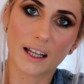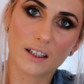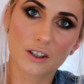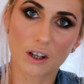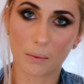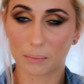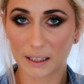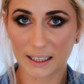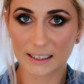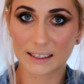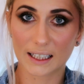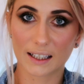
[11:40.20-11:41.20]
Then to
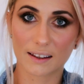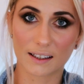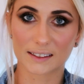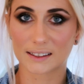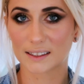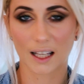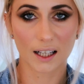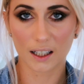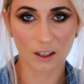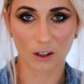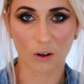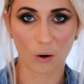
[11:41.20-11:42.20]
complete this
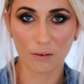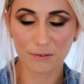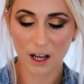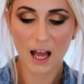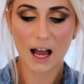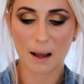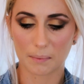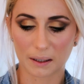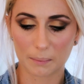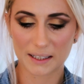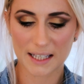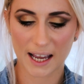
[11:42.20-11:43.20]
look off, I'm
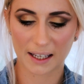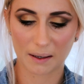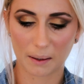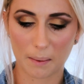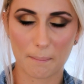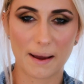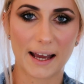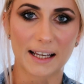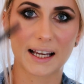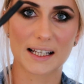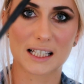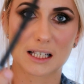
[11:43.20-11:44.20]
going to be taking
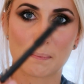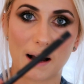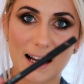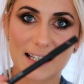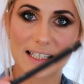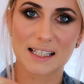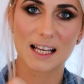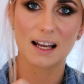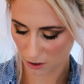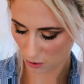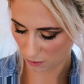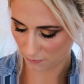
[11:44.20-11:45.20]
MAC Spice.
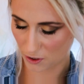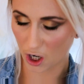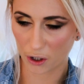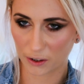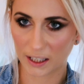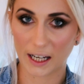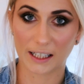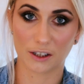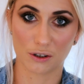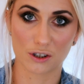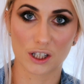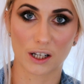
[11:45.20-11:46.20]
Different sort of tone than I
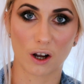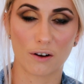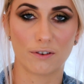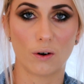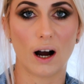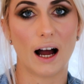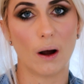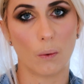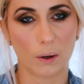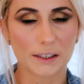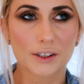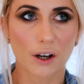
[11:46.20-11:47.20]
usually go for. I
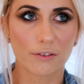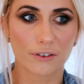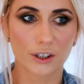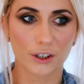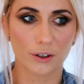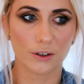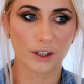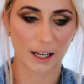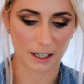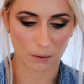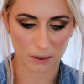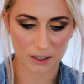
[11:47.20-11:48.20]
always go for a nude
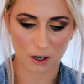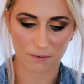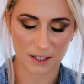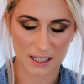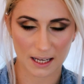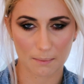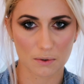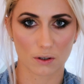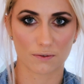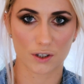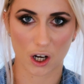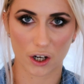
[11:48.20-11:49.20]
and I always go for the same
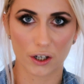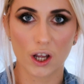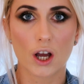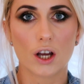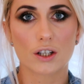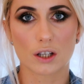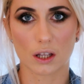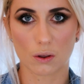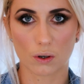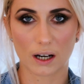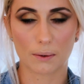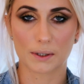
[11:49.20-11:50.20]
sort of tone. So I
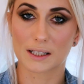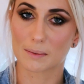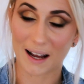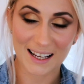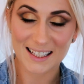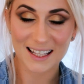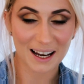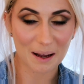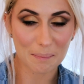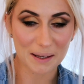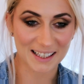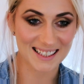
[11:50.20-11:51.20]
thought I would spice it
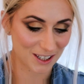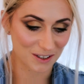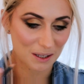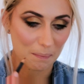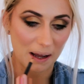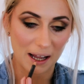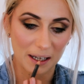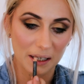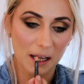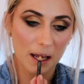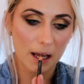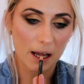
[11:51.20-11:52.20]
up, excuse the
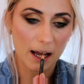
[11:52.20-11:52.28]
pun,